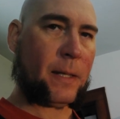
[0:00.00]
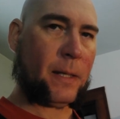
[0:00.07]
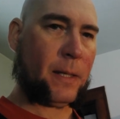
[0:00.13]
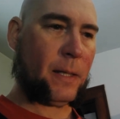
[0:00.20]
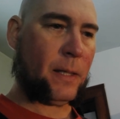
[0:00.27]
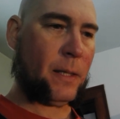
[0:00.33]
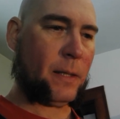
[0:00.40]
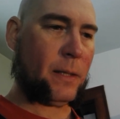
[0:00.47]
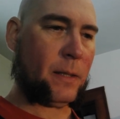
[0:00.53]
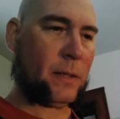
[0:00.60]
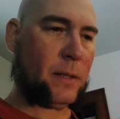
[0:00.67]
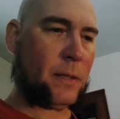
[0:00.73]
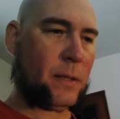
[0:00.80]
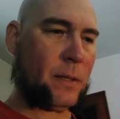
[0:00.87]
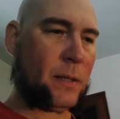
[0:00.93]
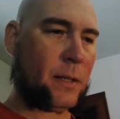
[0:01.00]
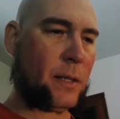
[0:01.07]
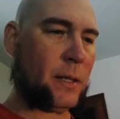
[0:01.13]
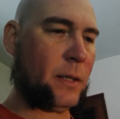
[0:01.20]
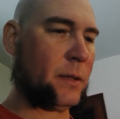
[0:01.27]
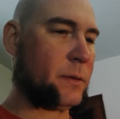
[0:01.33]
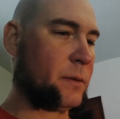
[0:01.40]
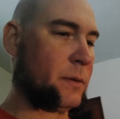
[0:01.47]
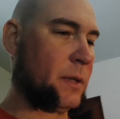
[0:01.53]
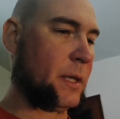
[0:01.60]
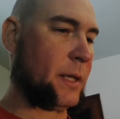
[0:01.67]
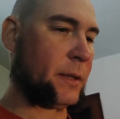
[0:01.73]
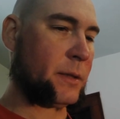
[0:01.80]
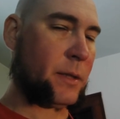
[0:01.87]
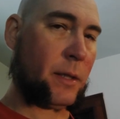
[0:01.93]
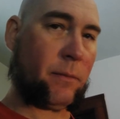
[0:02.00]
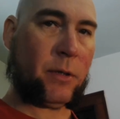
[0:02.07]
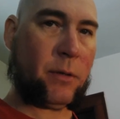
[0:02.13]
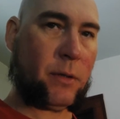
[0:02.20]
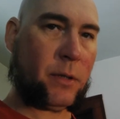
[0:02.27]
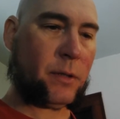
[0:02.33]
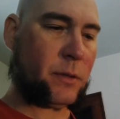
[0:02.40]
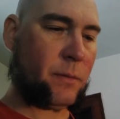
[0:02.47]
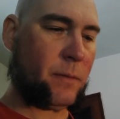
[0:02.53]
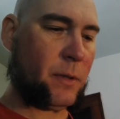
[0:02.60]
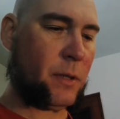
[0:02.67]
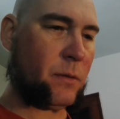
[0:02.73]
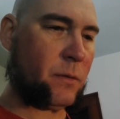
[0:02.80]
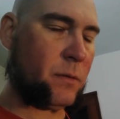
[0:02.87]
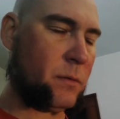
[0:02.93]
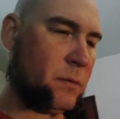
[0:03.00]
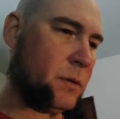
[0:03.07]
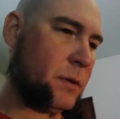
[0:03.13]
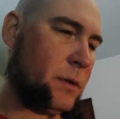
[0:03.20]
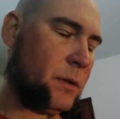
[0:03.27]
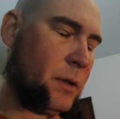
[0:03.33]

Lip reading: And I also like Siberian tomatoes.